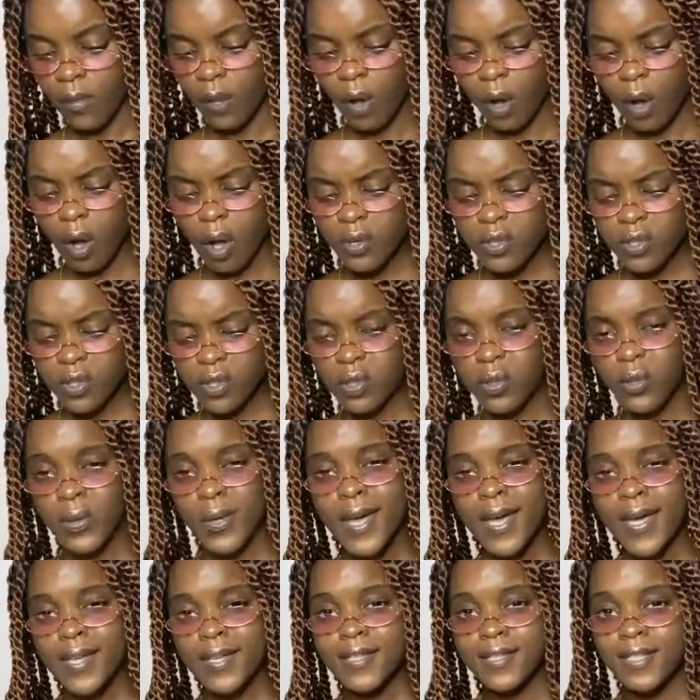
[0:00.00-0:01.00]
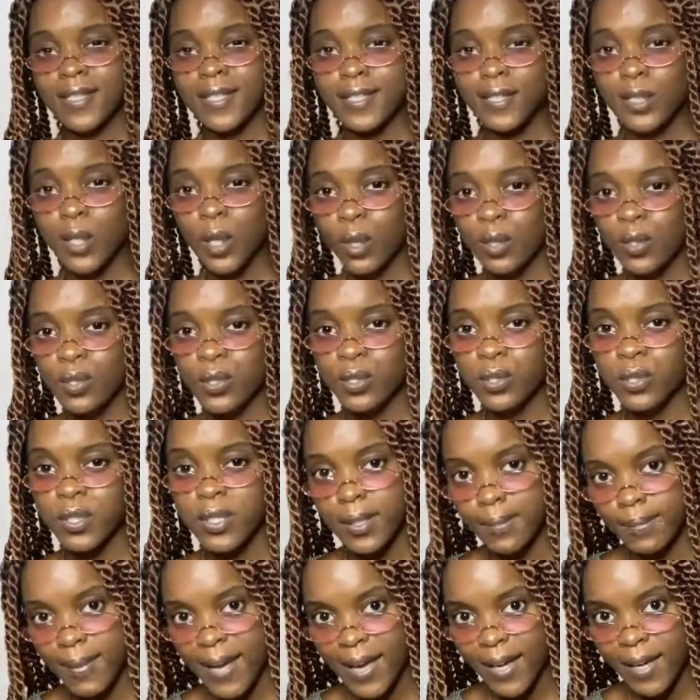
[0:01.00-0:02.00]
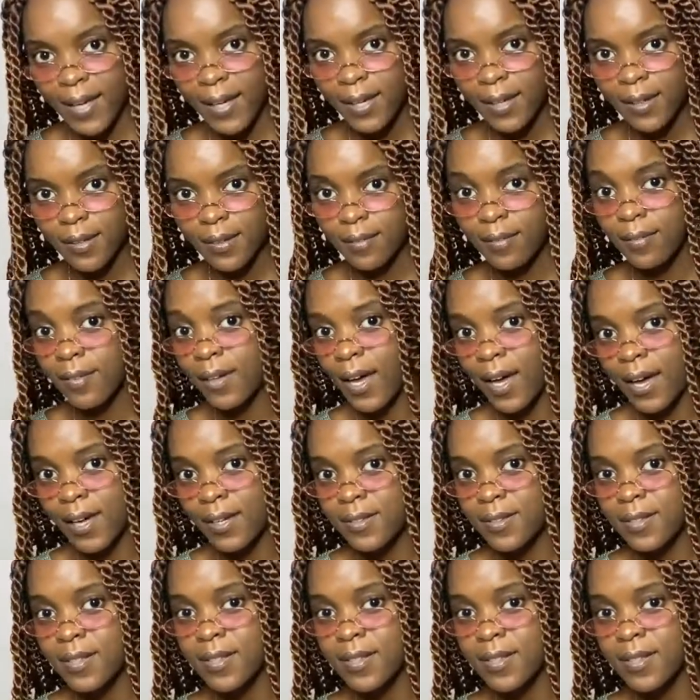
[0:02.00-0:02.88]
also sit close to the mic guys